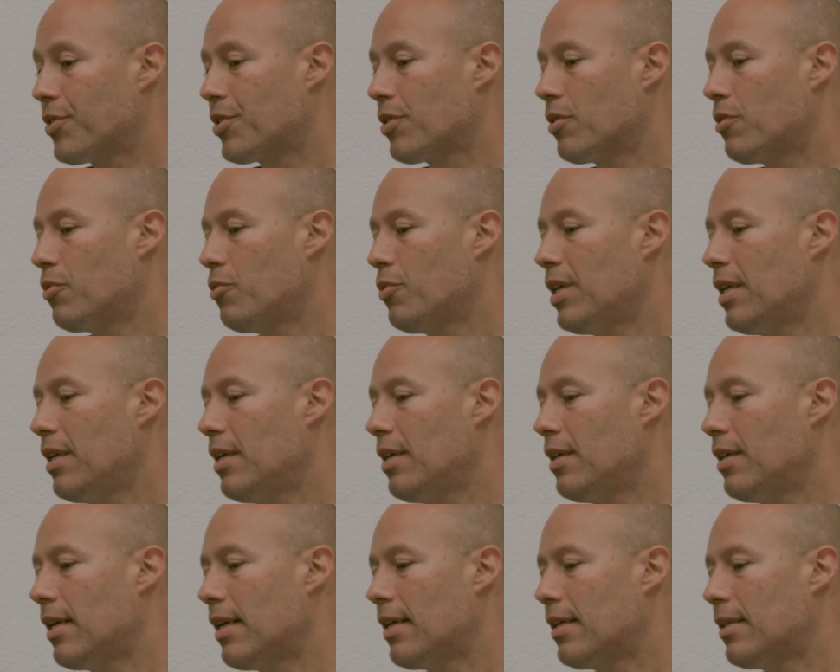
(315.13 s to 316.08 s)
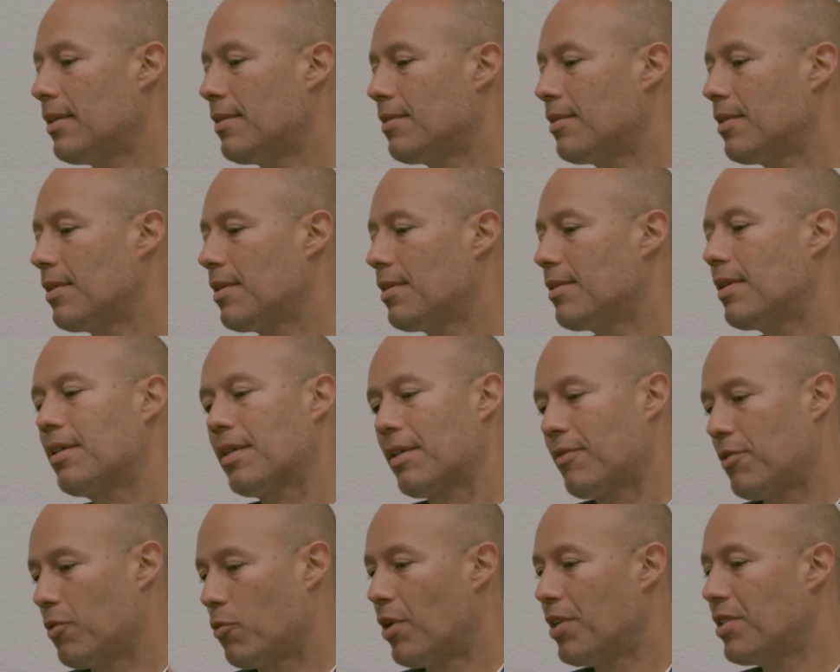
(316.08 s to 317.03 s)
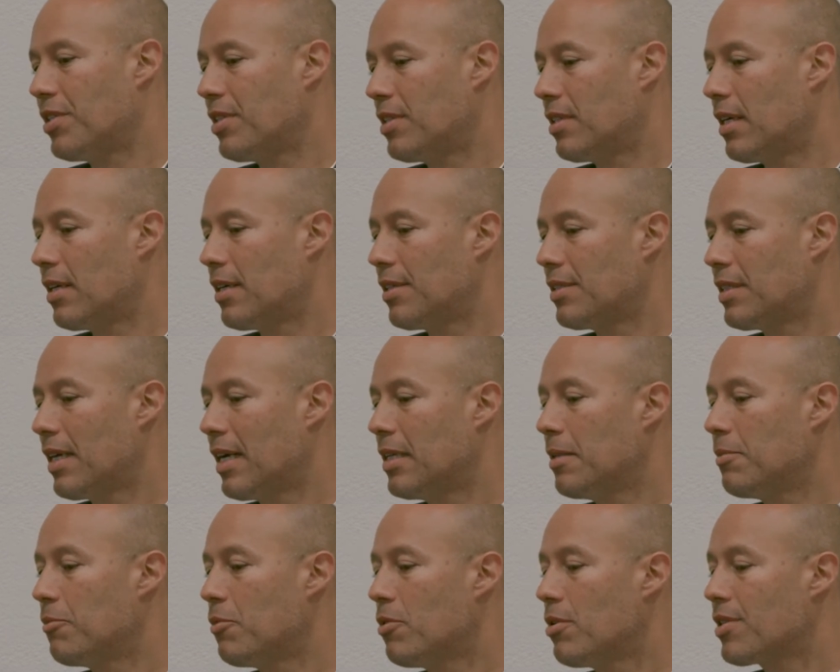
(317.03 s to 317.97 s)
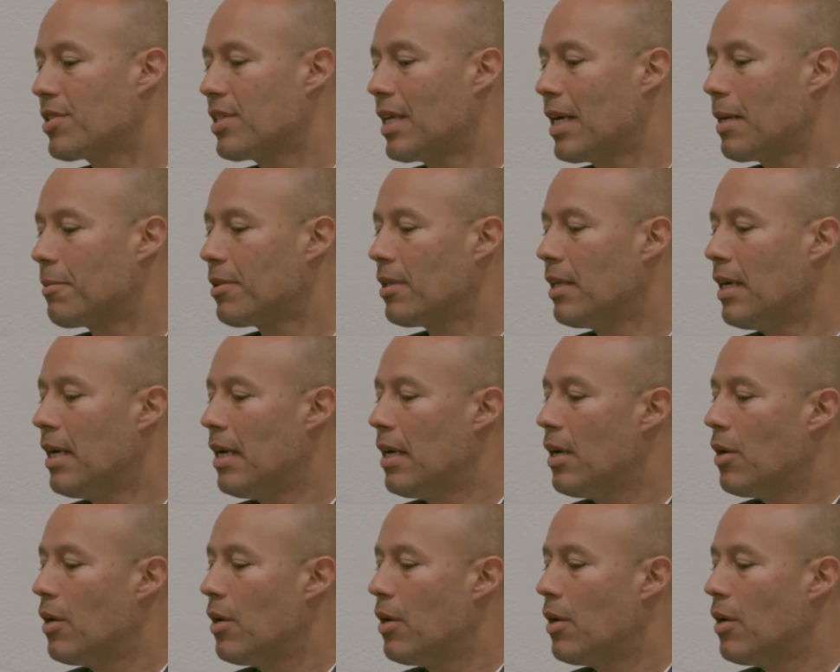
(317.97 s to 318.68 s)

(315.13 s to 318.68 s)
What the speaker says: So I'll give you one tiny more example.